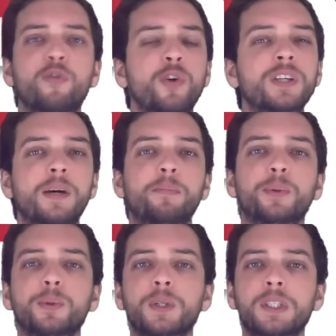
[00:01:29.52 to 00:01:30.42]
For
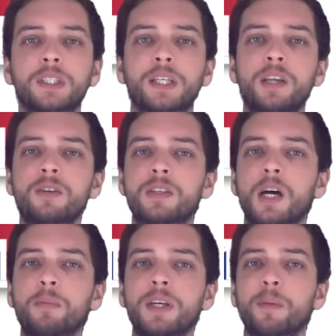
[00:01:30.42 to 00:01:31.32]
example, can you
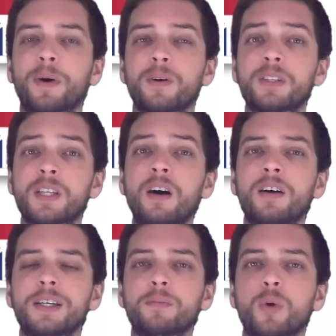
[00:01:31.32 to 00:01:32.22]
tell me about a
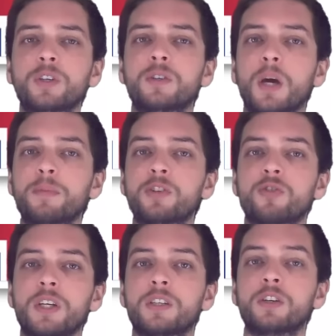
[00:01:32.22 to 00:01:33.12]
time when you
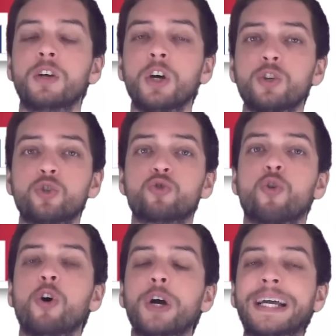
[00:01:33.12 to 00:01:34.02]
demonstrated
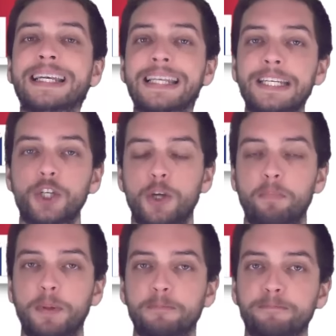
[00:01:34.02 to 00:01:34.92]
strong
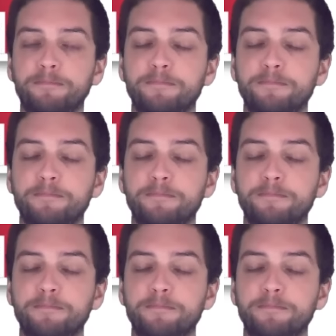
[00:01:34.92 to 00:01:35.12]
leadership?